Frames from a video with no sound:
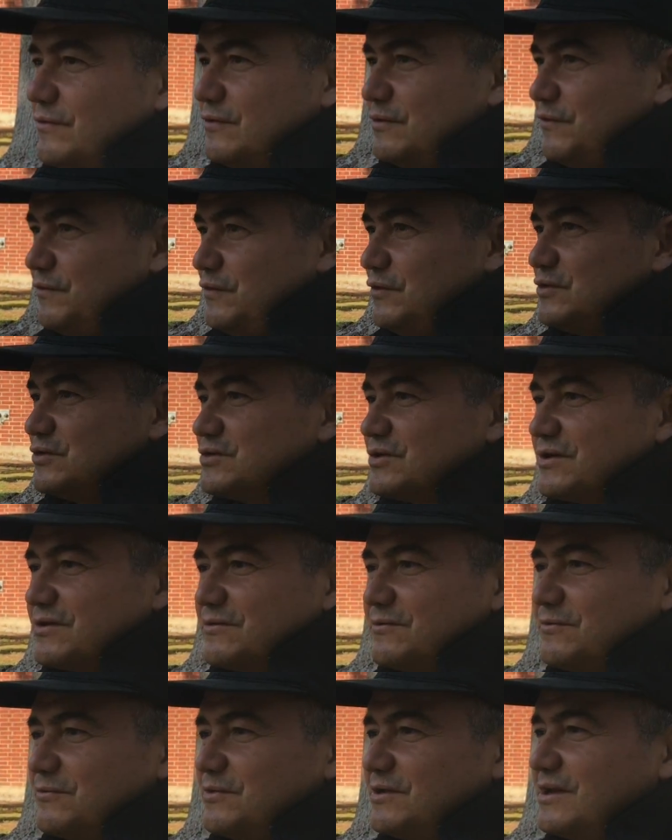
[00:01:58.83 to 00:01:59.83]
for the future.
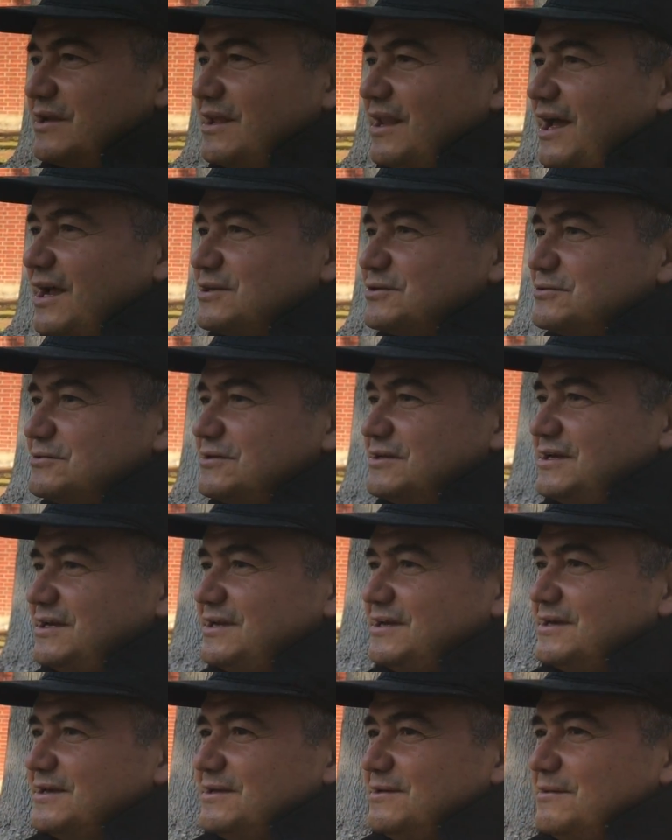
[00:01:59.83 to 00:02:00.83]
We can
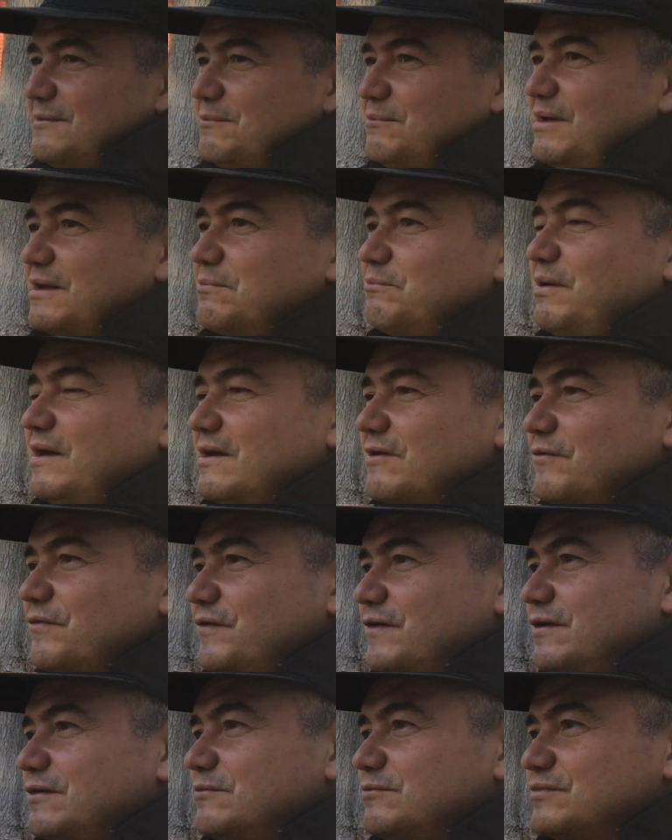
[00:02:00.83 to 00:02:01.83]
actually make better
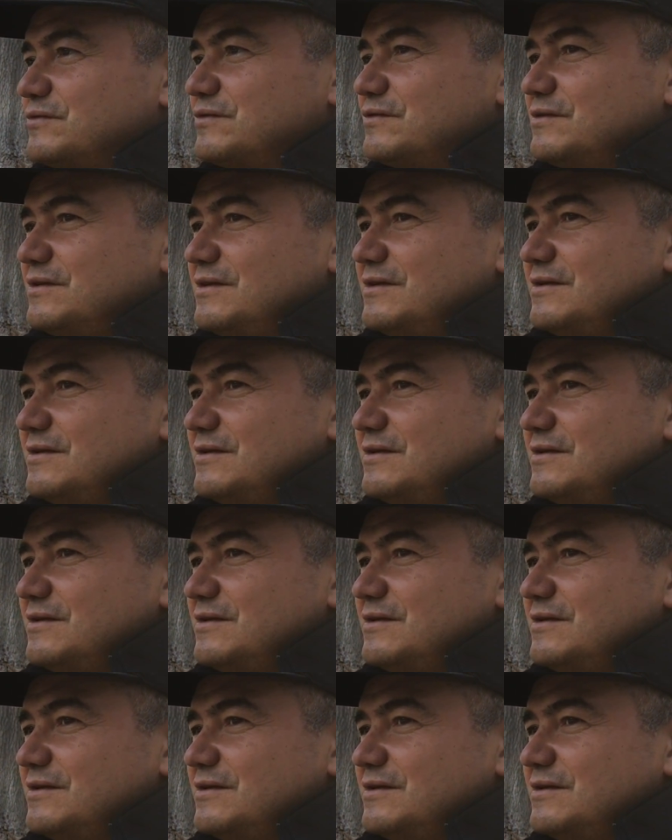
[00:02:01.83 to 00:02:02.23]
films,